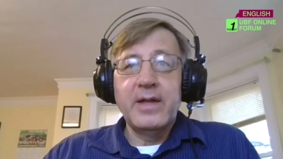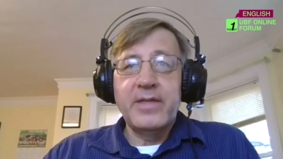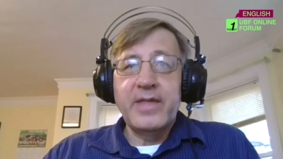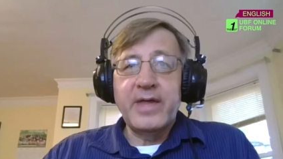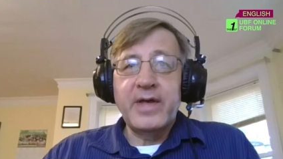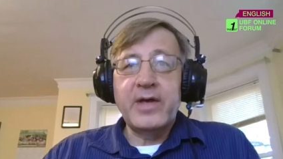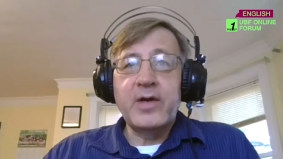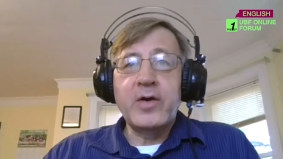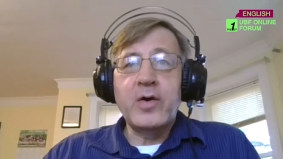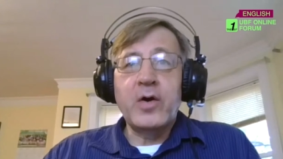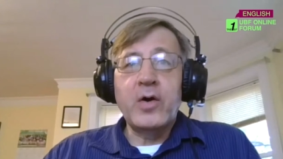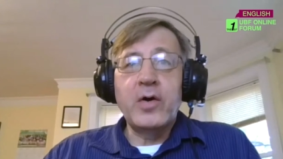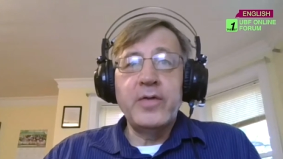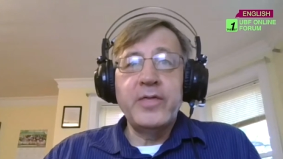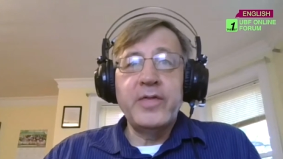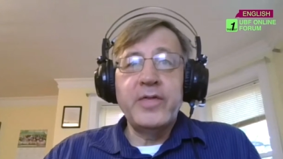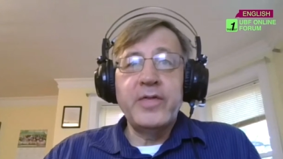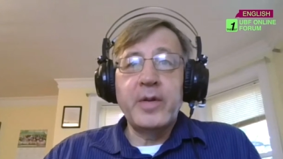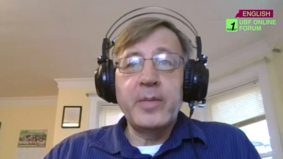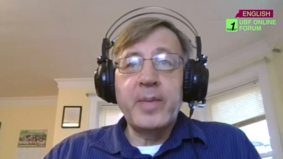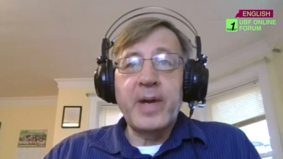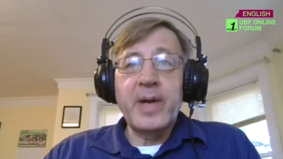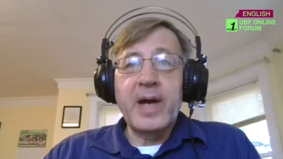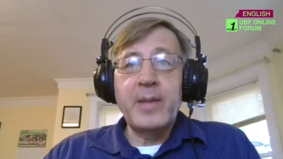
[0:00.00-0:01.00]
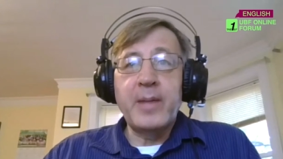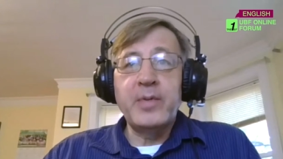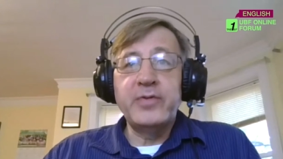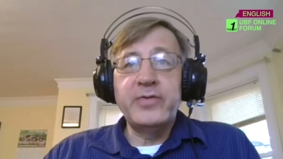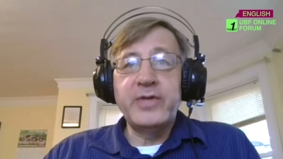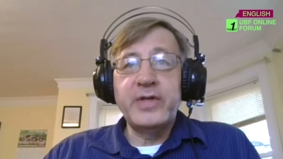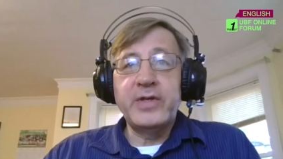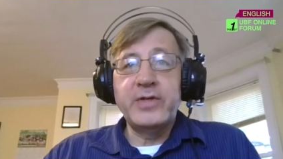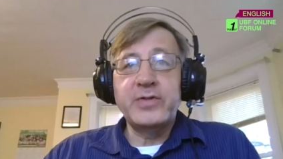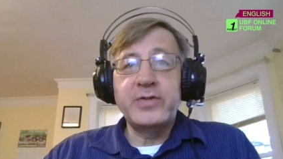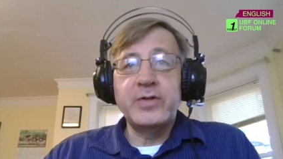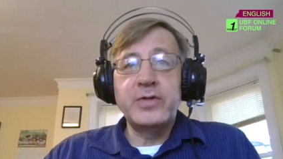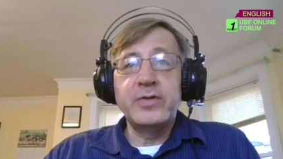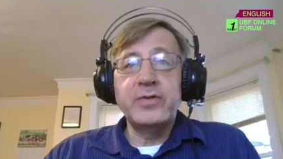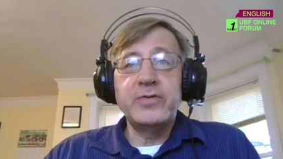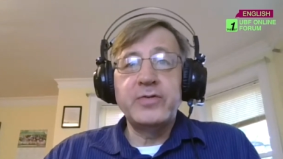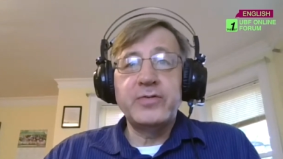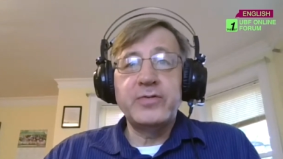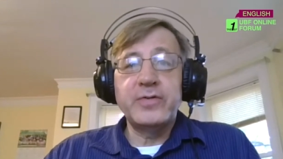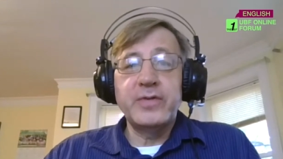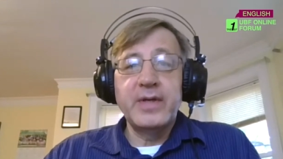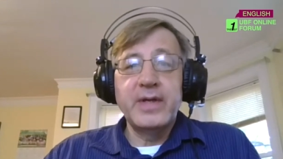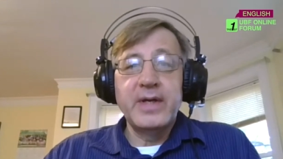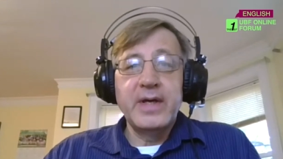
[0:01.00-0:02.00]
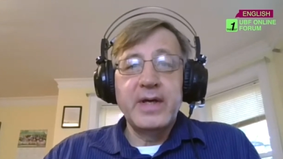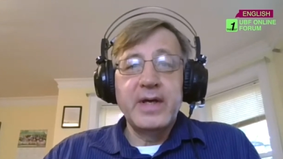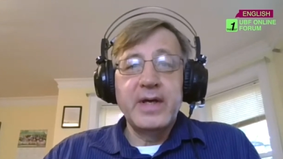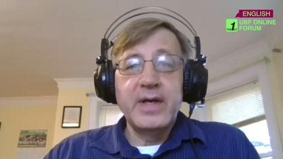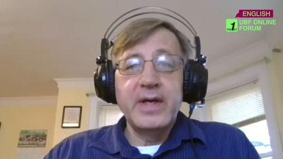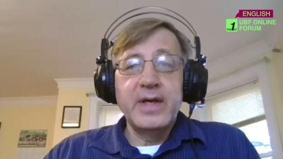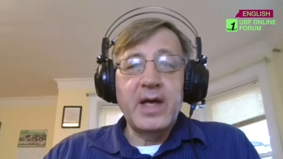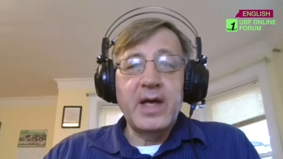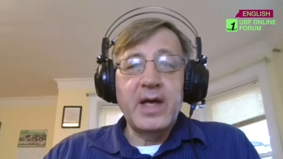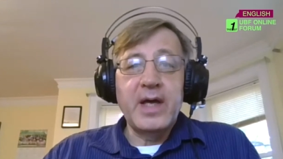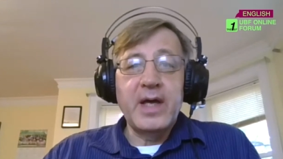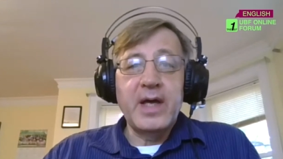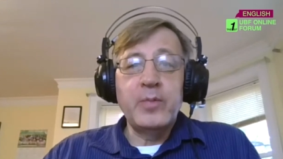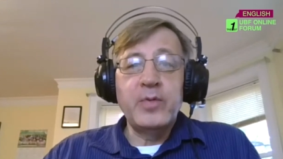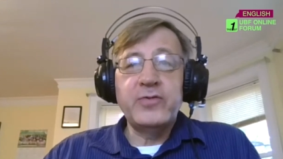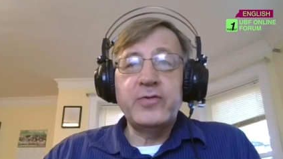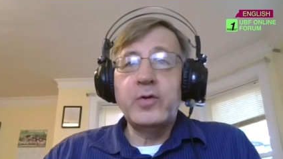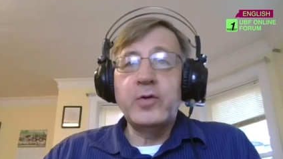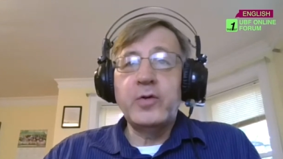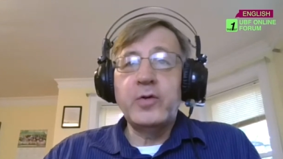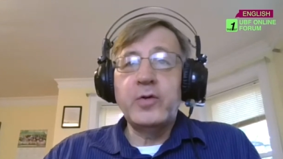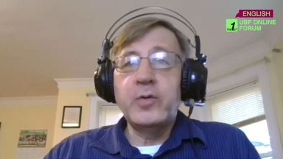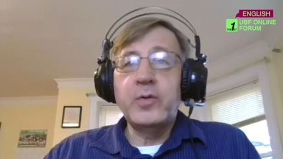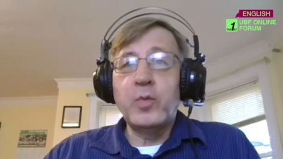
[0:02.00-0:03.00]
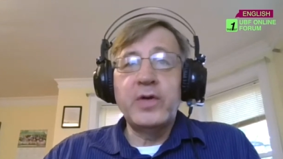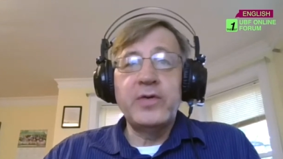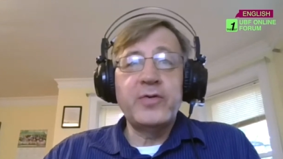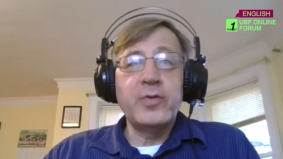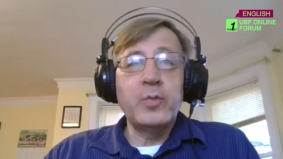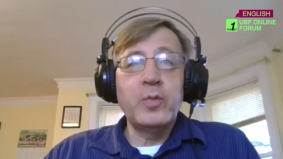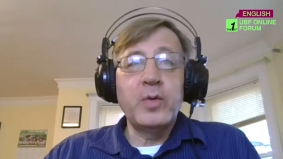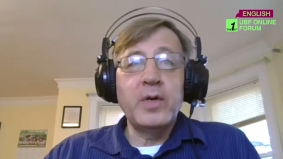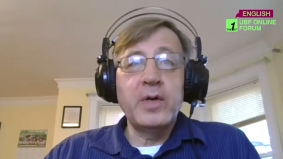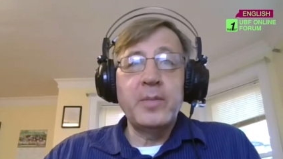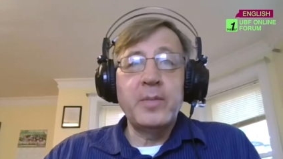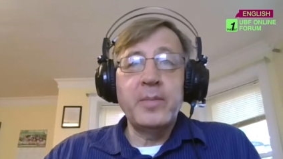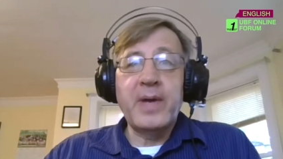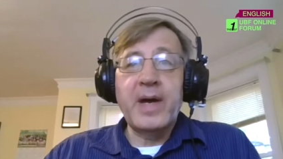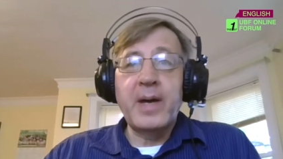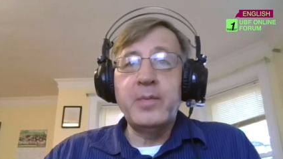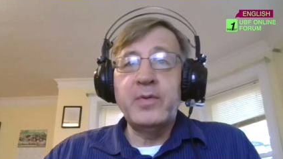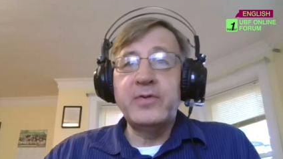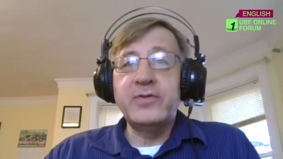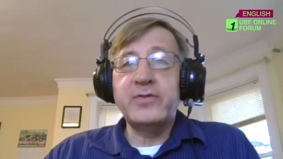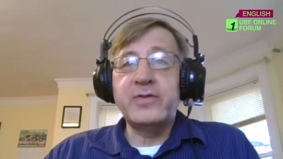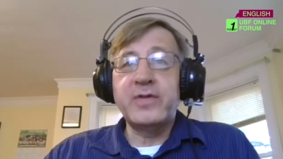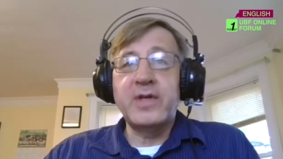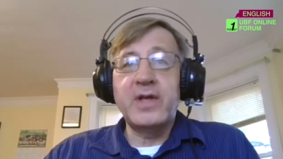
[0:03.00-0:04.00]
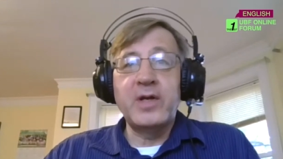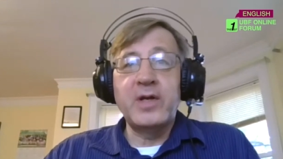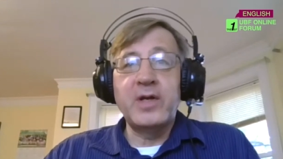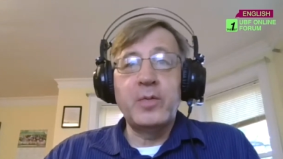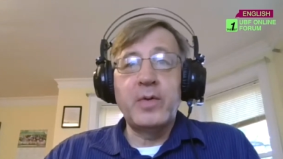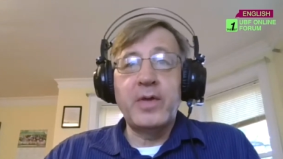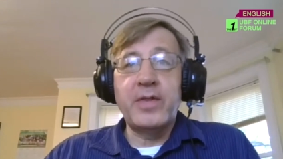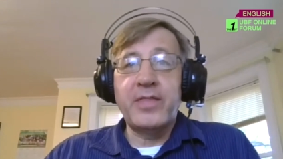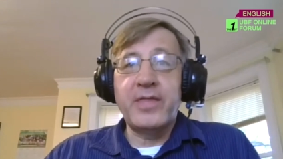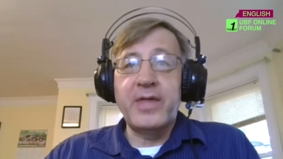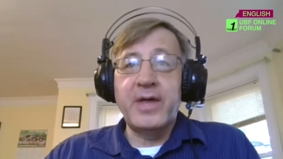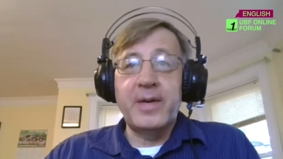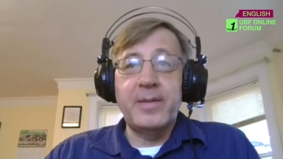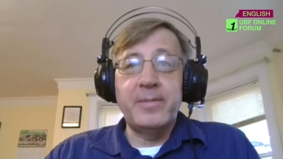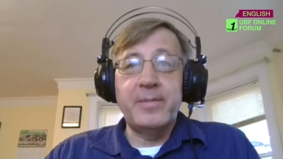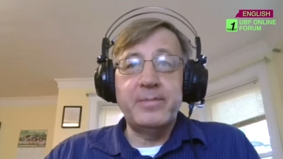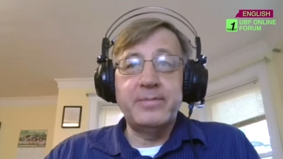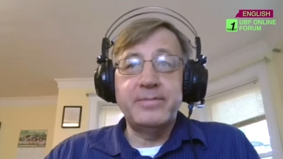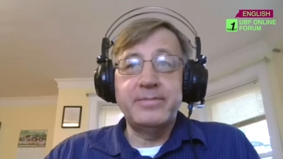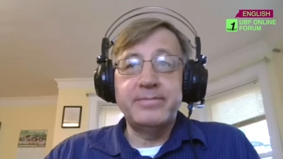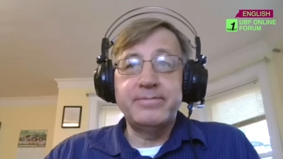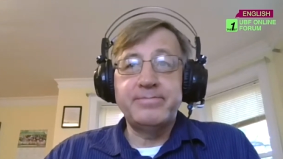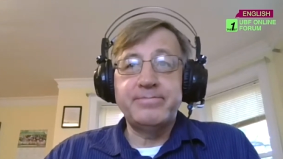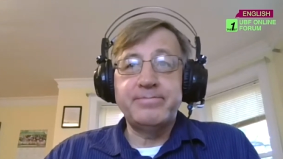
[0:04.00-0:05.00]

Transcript: they called their Bible teachers and resumed one to one Bible study with them.